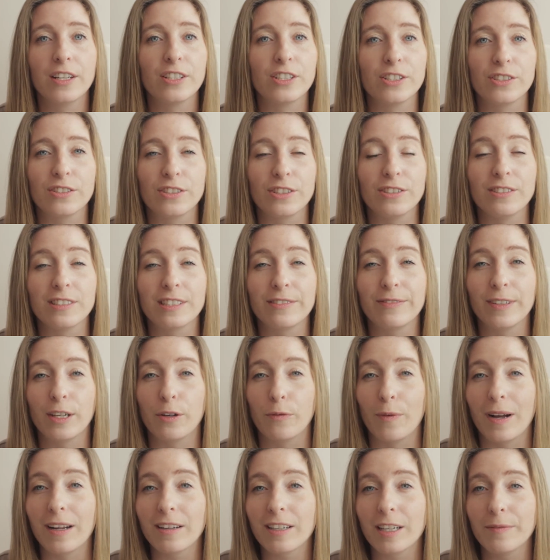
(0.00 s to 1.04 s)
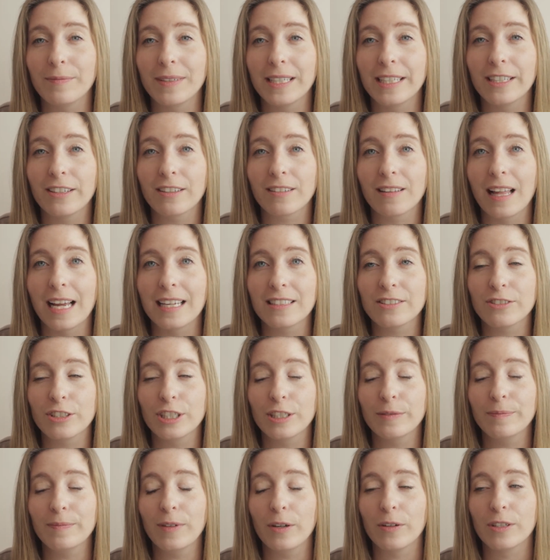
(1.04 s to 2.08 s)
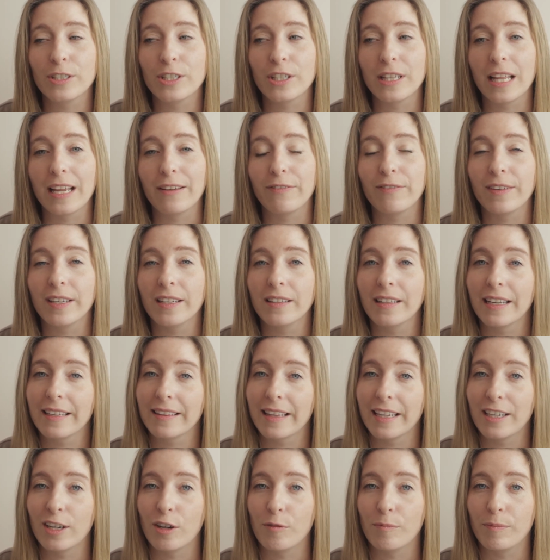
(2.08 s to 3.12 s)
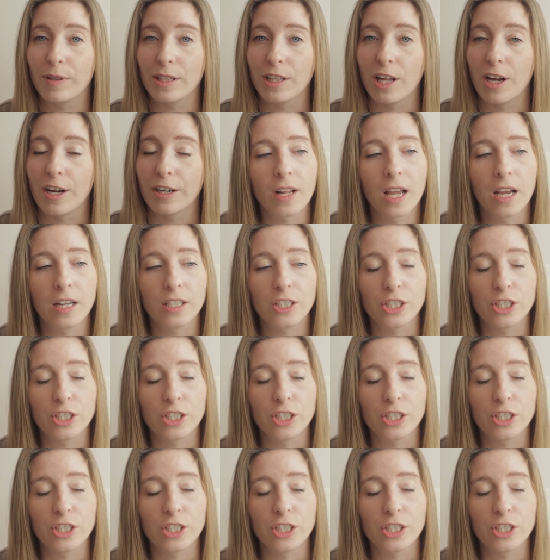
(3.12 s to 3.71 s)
Do students feel welcomed in your classroom or do they feel like they don't belong?